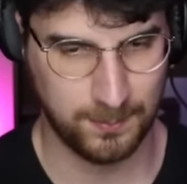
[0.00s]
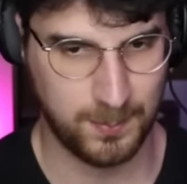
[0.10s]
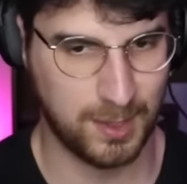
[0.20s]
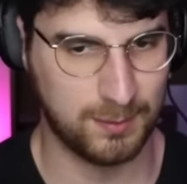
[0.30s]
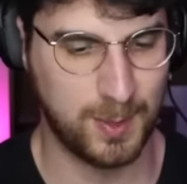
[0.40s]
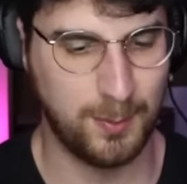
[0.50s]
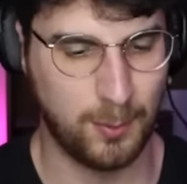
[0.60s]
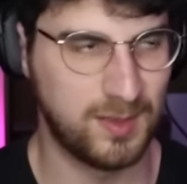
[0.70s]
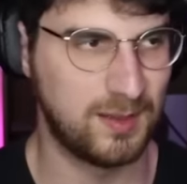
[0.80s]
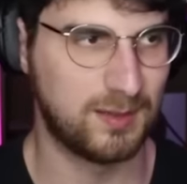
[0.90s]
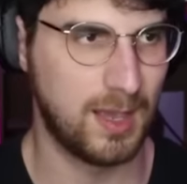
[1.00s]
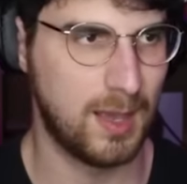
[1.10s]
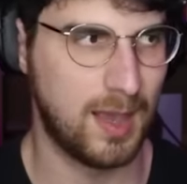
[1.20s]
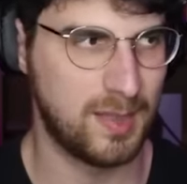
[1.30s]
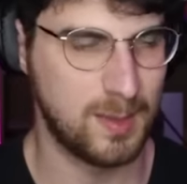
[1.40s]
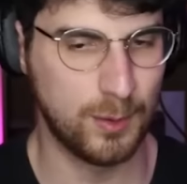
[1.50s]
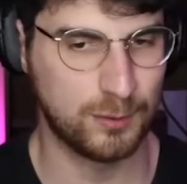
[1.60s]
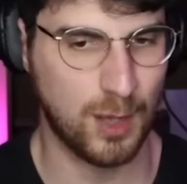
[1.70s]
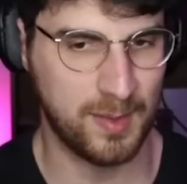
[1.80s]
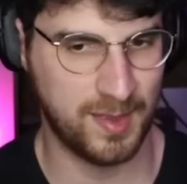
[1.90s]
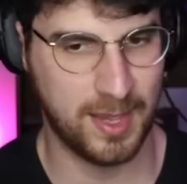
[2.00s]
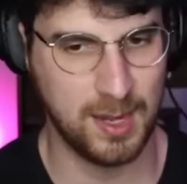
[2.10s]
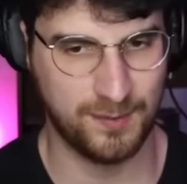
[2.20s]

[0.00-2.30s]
Because people, when they say, I think the most common thing I hear